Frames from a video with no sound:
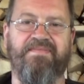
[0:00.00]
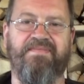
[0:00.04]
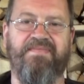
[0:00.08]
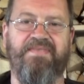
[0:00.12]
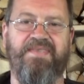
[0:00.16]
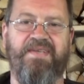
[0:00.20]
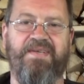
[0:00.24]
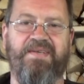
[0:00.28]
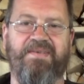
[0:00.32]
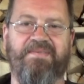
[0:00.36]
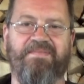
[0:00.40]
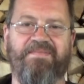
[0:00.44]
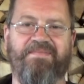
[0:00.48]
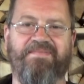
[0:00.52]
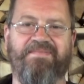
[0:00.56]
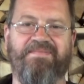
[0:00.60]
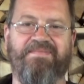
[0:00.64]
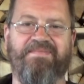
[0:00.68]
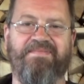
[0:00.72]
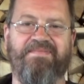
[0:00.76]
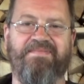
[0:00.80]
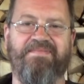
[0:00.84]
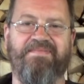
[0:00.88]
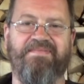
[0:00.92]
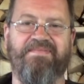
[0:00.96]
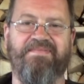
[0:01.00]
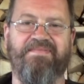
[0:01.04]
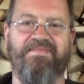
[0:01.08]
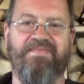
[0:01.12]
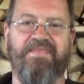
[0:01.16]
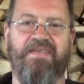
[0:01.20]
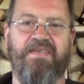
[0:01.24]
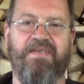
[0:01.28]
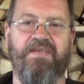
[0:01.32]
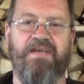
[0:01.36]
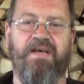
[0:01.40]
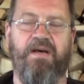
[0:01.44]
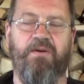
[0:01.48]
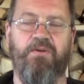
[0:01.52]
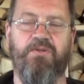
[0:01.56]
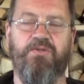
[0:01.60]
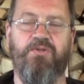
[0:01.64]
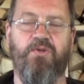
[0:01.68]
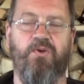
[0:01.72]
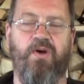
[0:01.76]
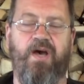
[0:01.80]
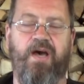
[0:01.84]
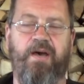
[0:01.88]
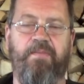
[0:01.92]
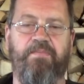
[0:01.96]
Yeah. I was
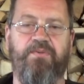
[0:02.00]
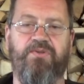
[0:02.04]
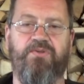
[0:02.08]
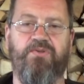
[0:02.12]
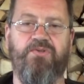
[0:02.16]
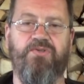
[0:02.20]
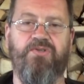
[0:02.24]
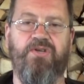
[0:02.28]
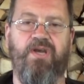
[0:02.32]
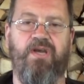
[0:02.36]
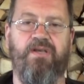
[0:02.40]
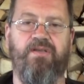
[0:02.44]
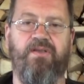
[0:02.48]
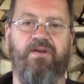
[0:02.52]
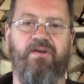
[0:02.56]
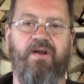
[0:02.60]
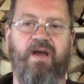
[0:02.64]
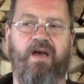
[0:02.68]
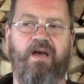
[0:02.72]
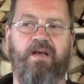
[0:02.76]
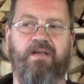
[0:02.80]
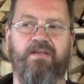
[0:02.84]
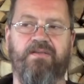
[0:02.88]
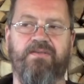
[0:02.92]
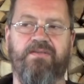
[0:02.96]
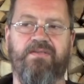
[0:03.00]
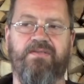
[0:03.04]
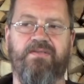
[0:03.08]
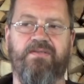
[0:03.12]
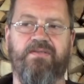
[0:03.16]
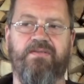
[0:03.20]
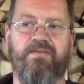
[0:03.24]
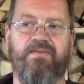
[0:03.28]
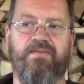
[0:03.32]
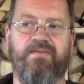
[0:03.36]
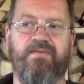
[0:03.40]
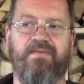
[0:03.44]
so happy to shake their hands.